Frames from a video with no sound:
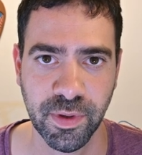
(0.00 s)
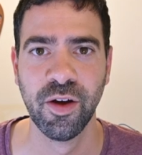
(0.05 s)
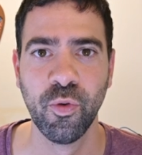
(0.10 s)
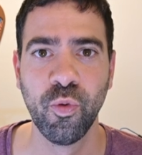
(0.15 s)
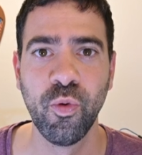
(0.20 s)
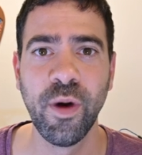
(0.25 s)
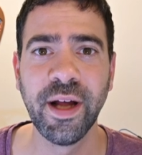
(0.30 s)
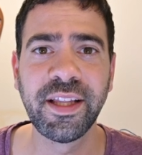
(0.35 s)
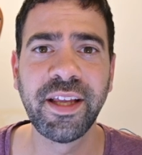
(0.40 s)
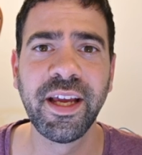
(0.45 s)

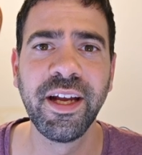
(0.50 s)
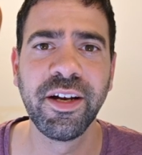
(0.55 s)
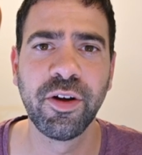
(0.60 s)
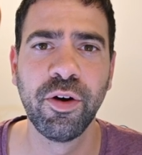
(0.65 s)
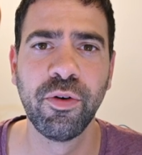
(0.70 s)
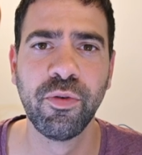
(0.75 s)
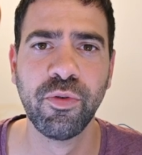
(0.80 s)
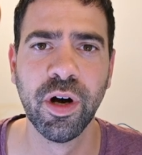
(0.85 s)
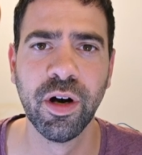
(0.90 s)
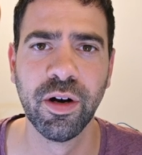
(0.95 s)
What can
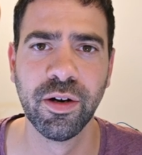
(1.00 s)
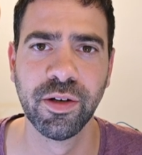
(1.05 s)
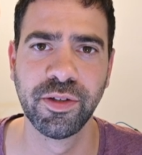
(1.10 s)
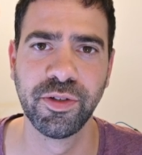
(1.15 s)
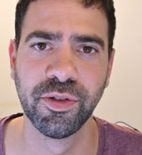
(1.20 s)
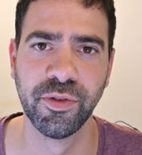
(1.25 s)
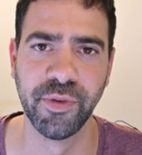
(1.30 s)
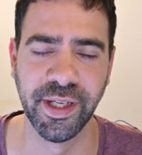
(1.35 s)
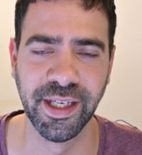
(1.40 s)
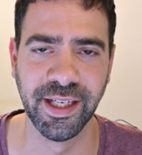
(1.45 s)
go wrong
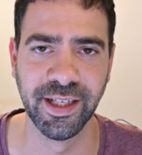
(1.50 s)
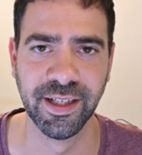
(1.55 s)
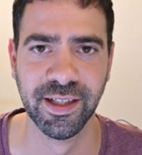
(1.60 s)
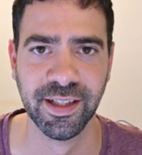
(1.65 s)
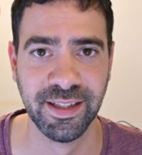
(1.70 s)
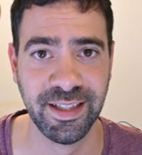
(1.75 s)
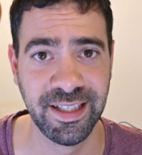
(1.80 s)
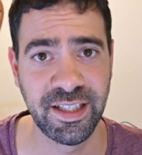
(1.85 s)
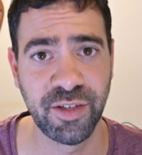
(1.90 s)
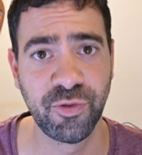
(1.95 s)
during
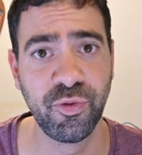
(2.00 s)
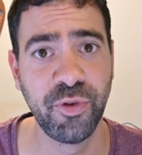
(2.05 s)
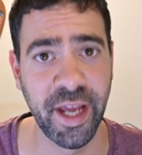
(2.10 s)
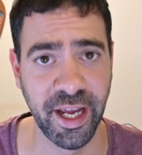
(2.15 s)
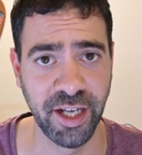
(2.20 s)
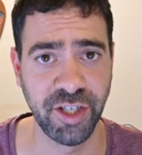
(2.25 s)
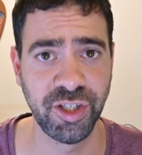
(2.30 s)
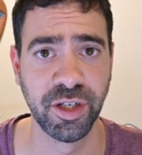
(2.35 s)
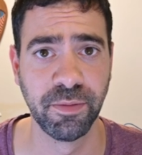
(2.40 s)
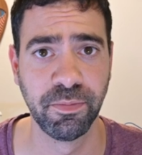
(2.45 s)
this
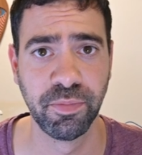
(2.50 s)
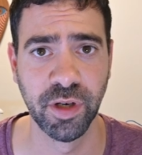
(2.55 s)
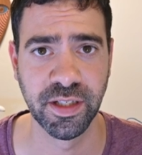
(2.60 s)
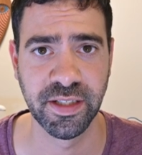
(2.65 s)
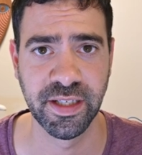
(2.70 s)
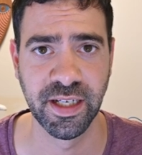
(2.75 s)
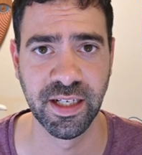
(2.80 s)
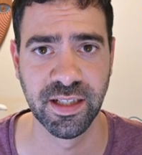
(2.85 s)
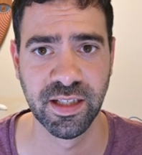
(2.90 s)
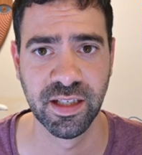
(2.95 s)
creation
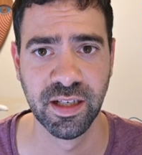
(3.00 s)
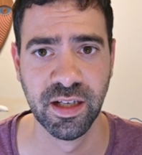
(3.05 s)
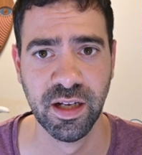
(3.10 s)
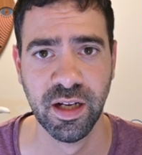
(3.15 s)
process?